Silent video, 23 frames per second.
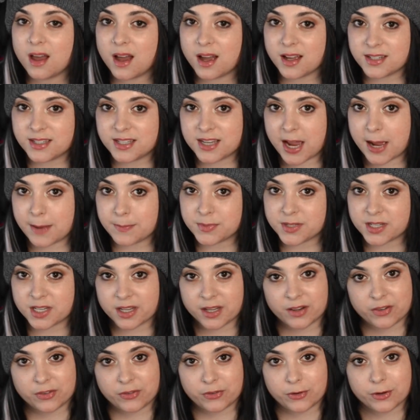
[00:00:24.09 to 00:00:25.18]

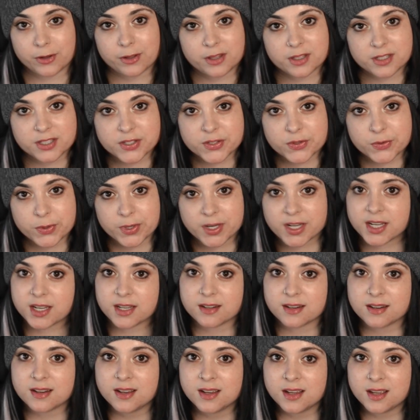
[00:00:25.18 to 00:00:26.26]
adapted for the
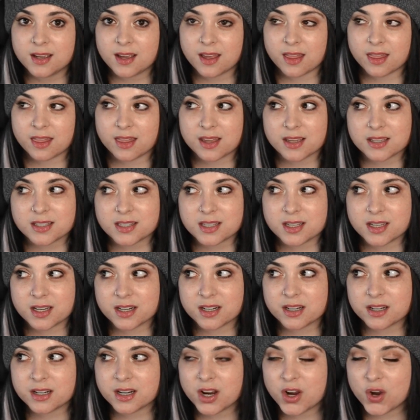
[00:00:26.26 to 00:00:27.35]
screen this
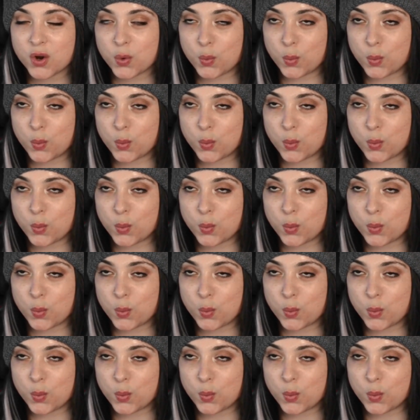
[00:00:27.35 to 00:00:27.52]
year,